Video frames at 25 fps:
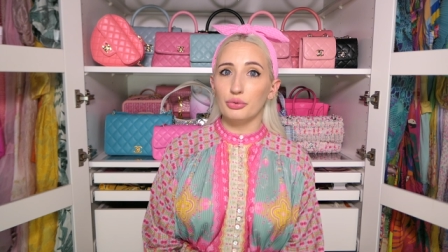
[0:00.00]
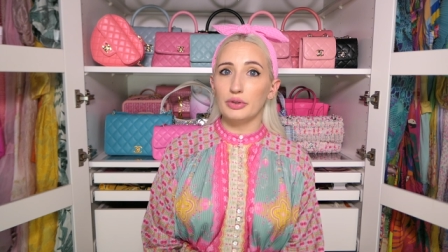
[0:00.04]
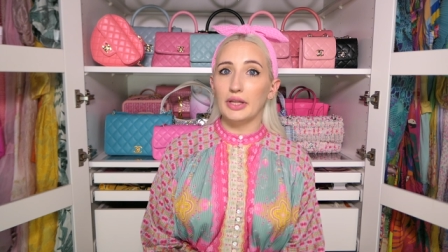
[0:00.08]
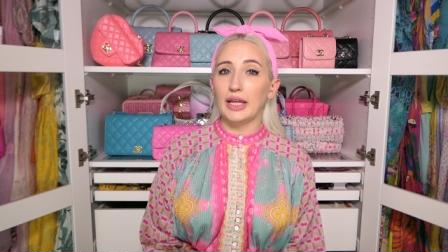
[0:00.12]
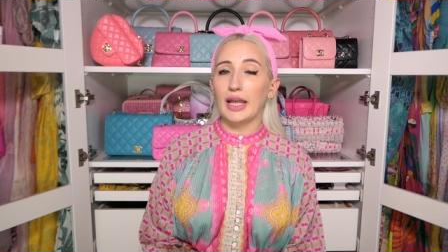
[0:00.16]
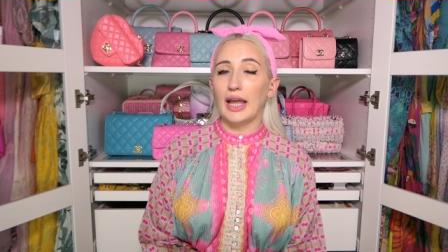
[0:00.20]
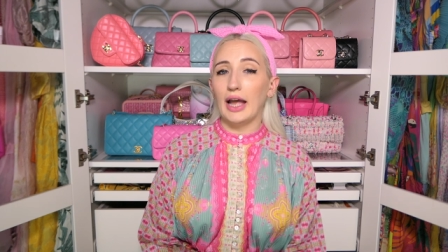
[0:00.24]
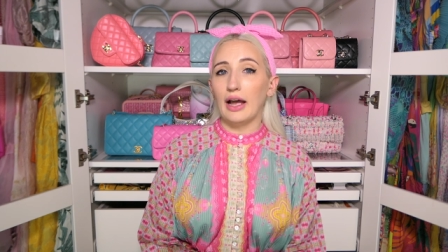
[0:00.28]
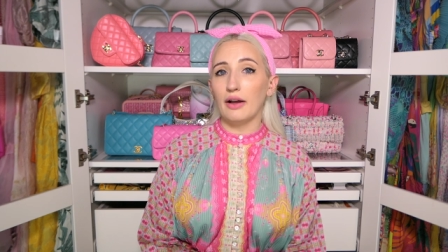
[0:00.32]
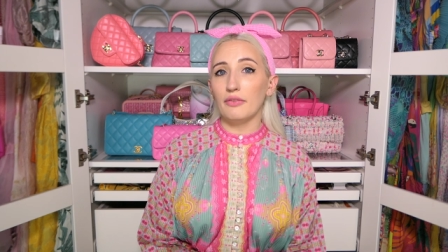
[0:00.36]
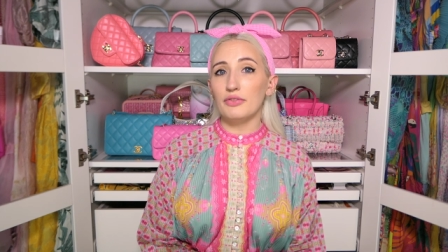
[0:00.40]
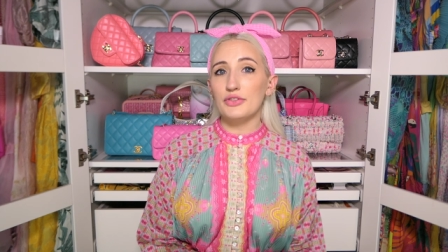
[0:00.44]
They
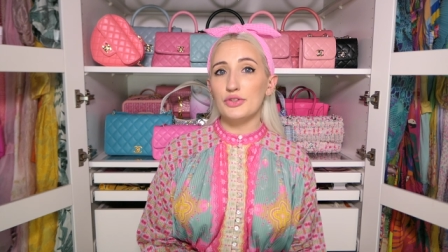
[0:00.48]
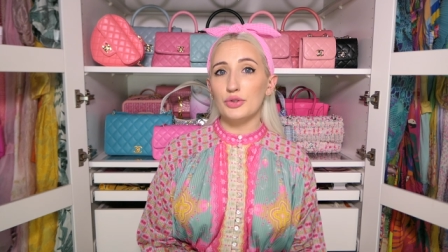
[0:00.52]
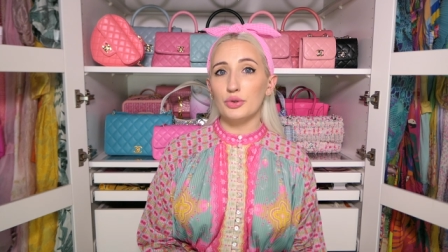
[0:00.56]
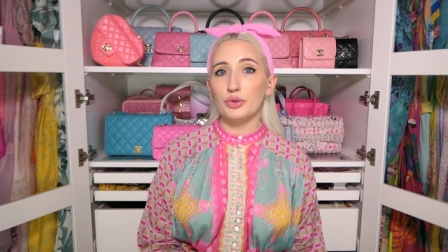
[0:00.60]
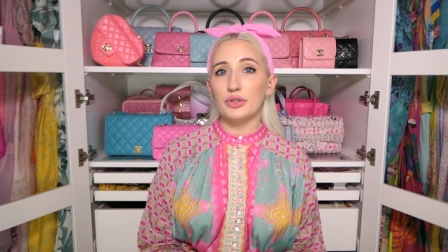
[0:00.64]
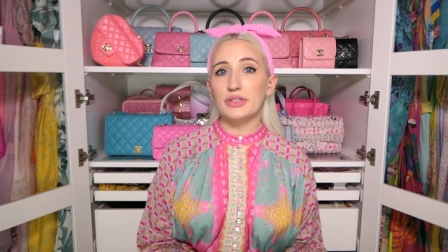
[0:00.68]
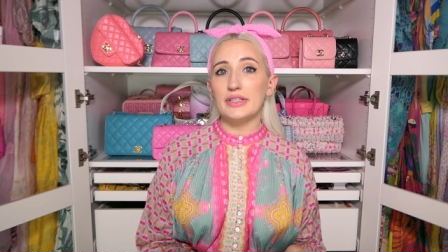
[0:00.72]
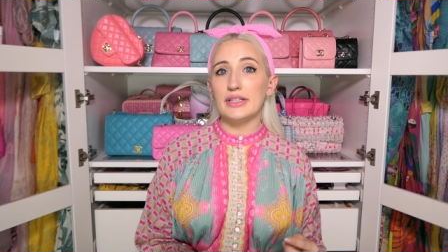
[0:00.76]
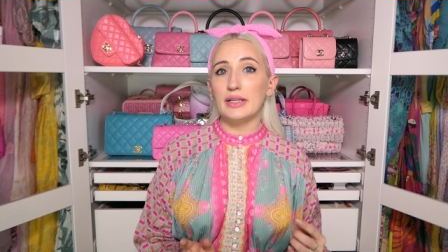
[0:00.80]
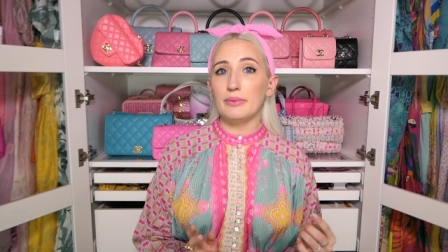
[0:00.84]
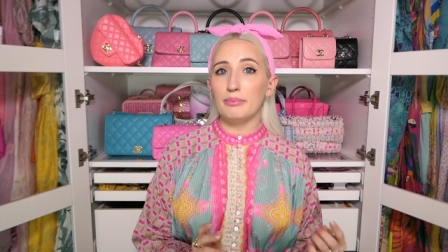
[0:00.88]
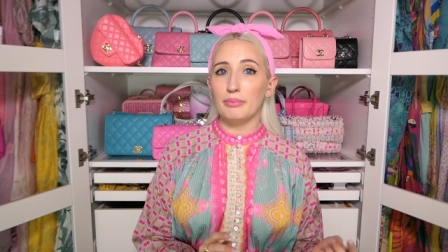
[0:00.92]
have
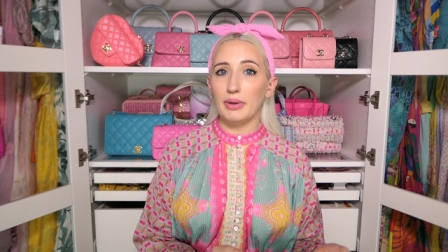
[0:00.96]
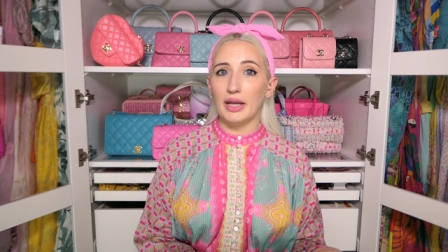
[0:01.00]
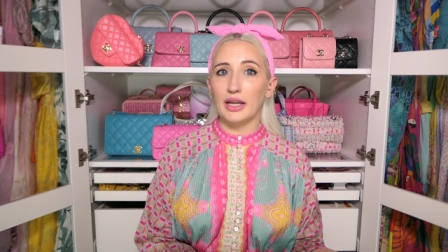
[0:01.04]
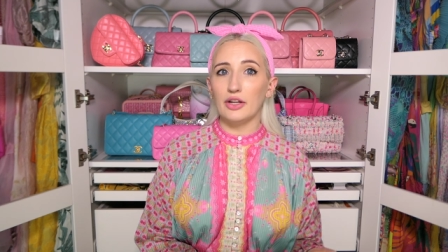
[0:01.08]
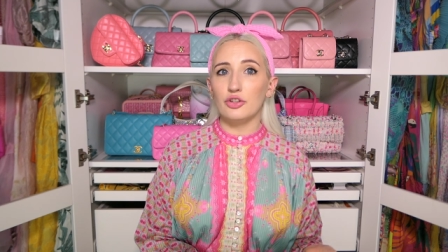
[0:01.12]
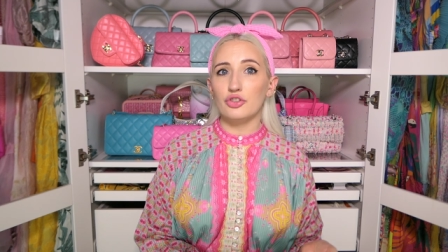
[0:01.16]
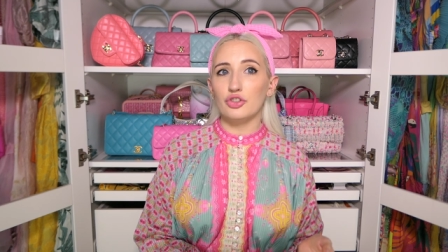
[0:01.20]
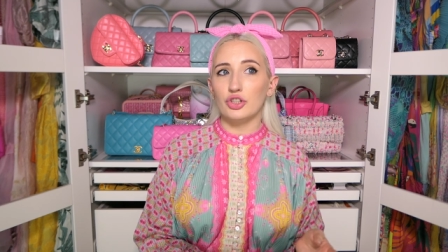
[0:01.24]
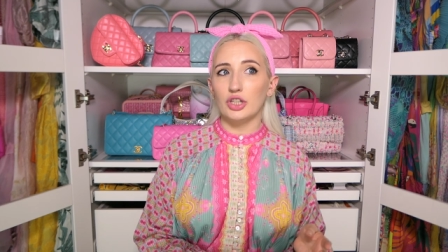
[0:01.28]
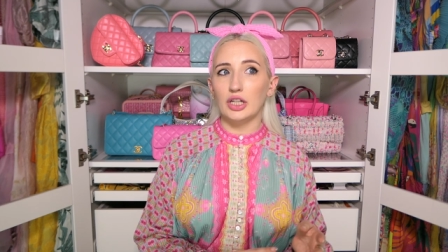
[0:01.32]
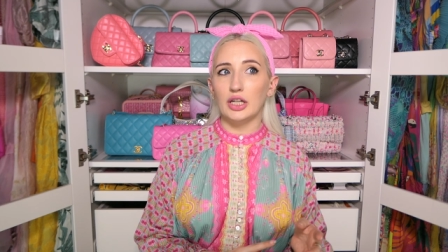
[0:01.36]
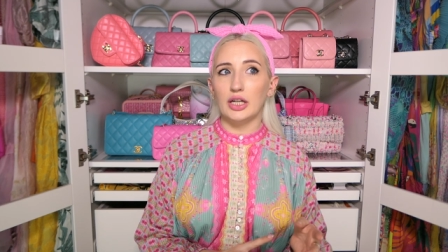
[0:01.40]
stores in
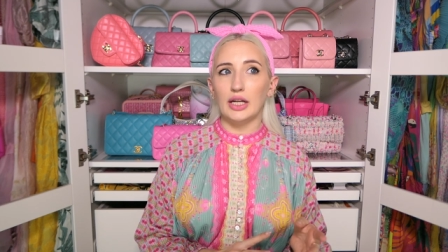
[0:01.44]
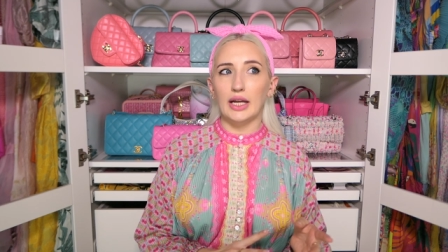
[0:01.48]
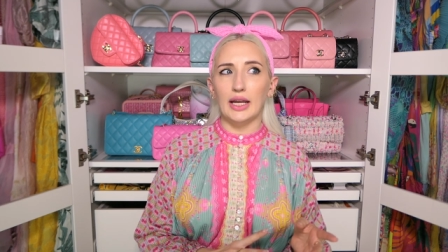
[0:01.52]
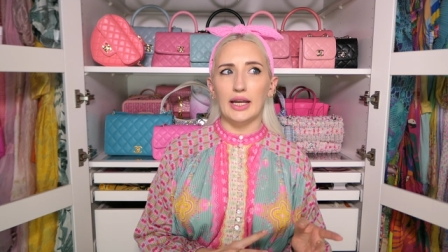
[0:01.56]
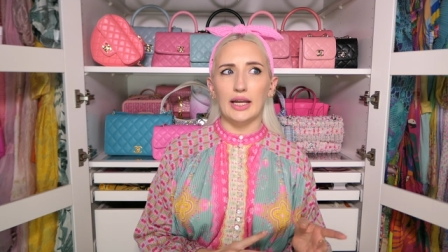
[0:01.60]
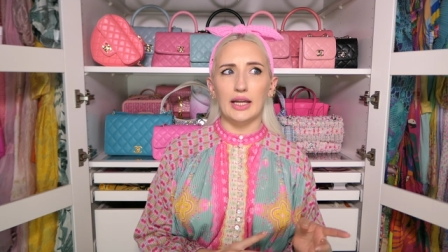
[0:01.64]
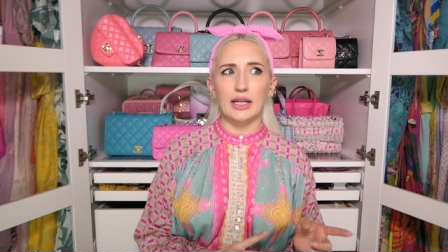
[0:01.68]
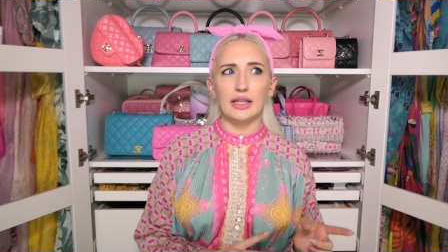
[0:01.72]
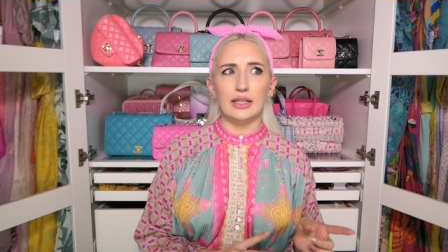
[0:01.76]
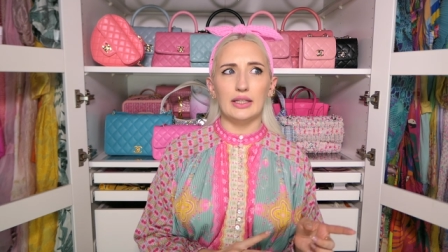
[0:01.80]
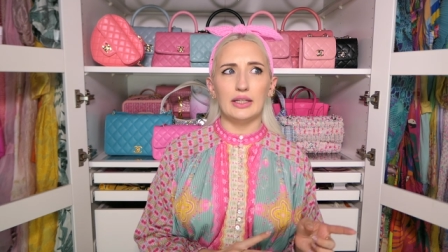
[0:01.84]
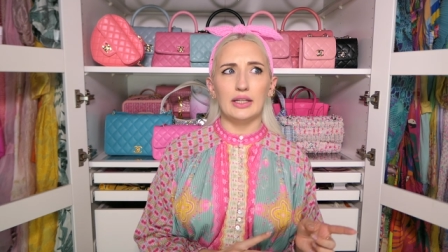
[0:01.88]
Bandra
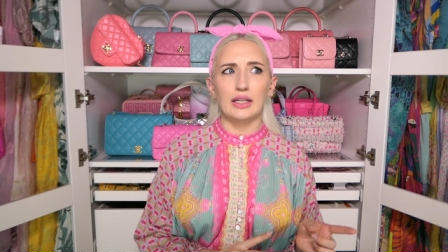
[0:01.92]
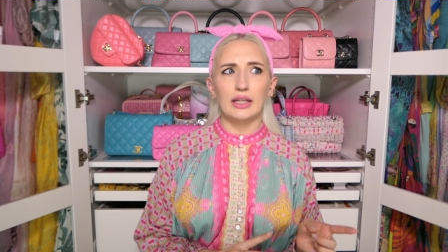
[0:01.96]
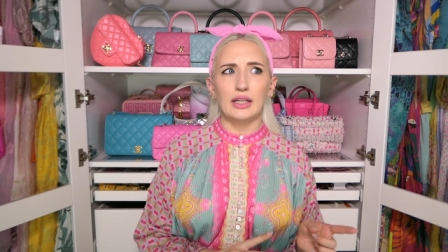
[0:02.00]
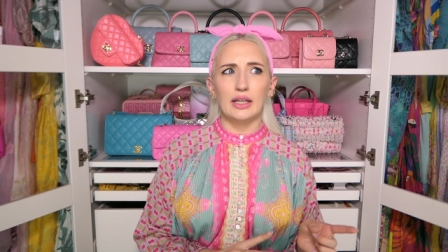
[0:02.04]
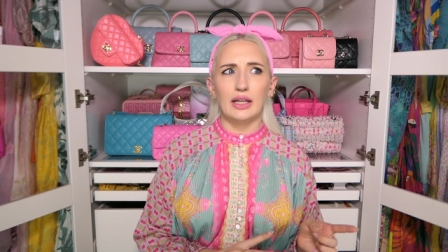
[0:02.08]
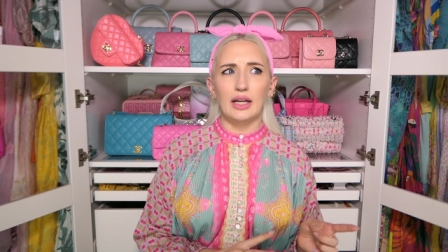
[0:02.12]
and